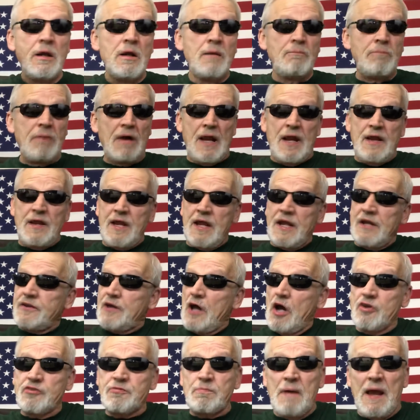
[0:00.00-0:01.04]
But I need
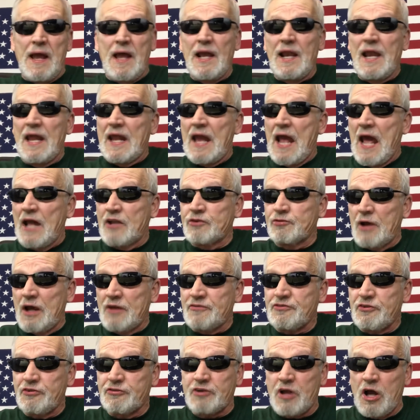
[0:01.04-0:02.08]
those mailing
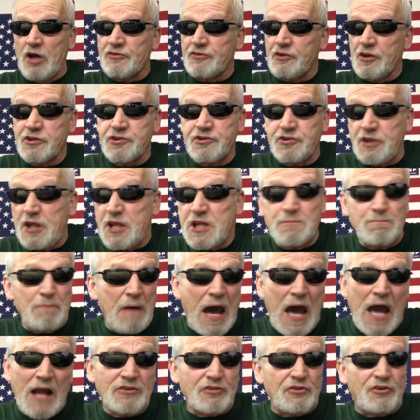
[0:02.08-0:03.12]
addresses because these
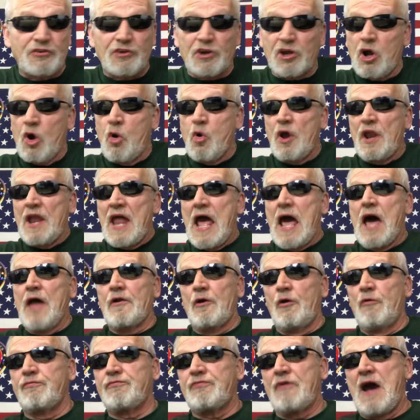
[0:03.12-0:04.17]
boxes are going out
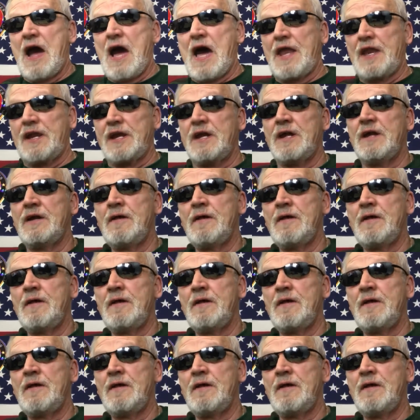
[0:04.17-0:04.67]
on Friday.